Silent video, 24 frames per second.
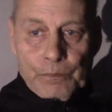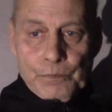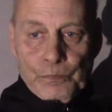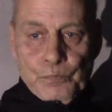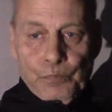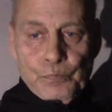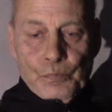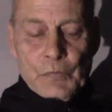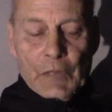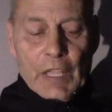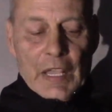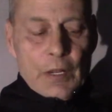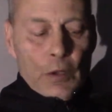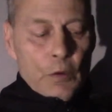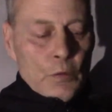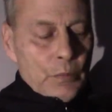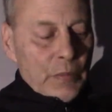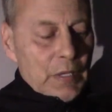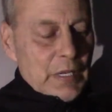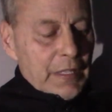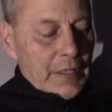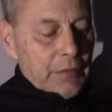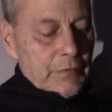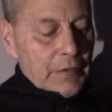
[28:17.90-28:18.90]
I don't
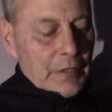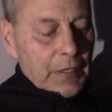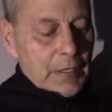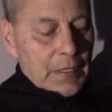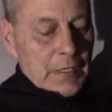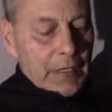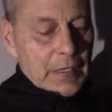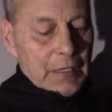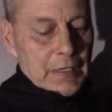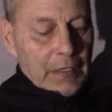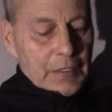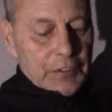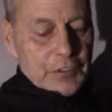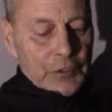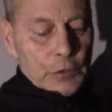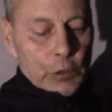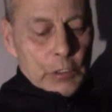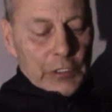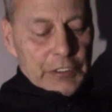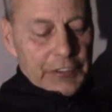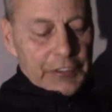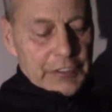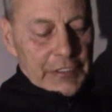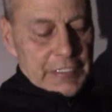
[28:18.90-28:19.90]
believe in uh,
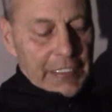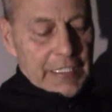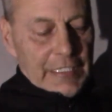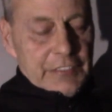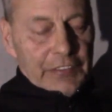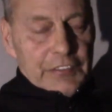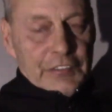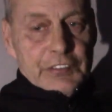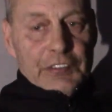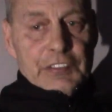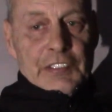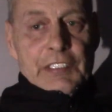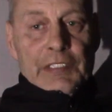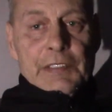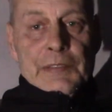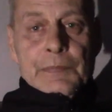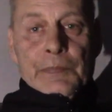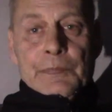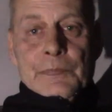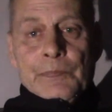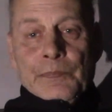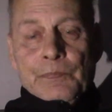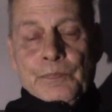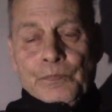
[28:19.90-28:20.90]
torture tests and
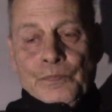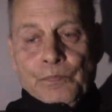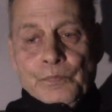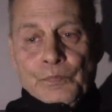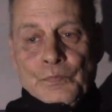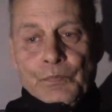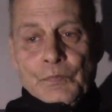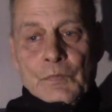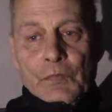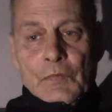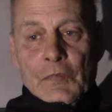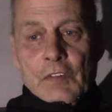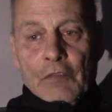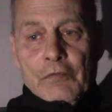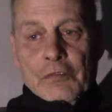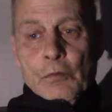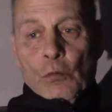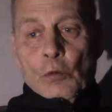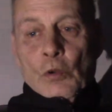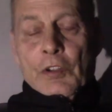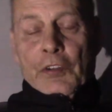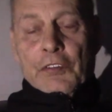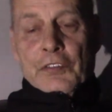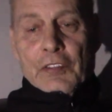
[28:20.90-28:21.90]

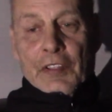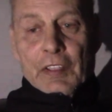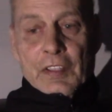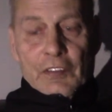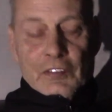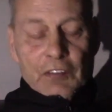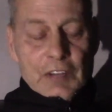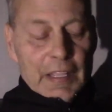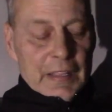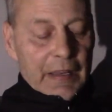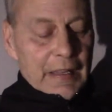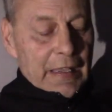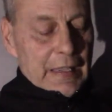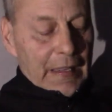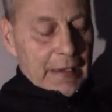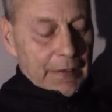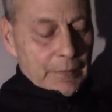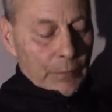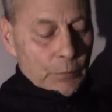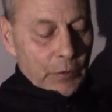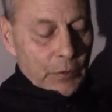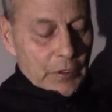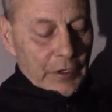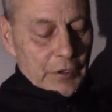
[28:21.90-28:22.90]
foolish things like that
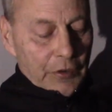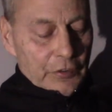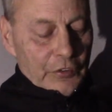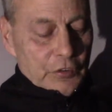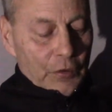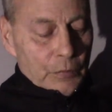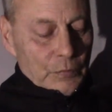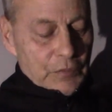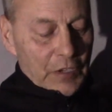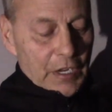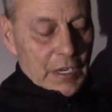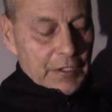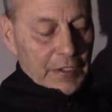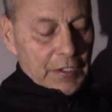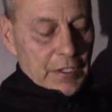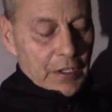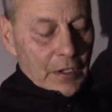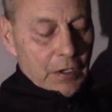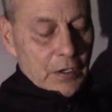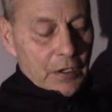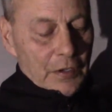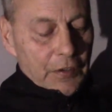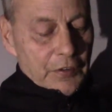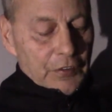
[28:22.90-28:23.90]
where you're subjecting
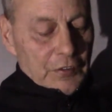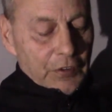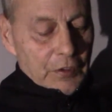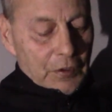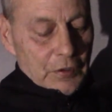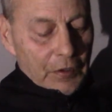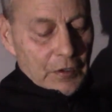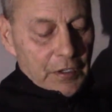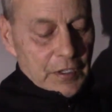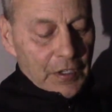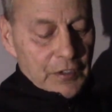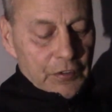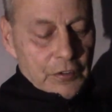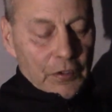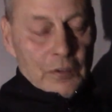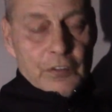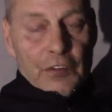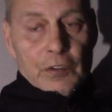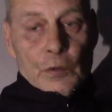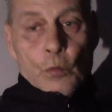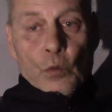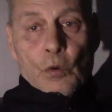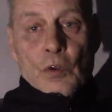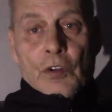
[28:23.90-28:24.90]
guns to conditions
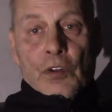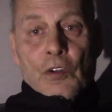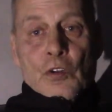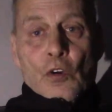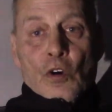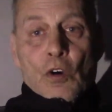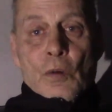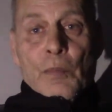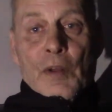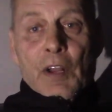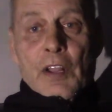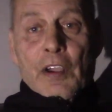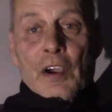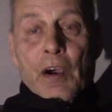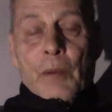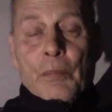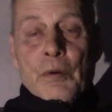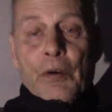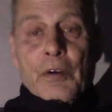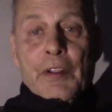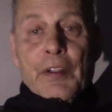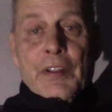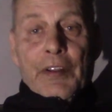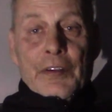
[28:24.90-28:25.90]
it wouldn't normally
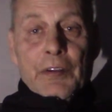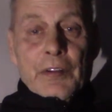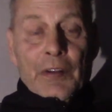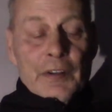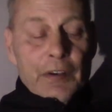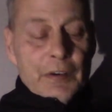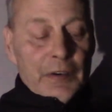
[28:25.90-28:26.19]
operate under.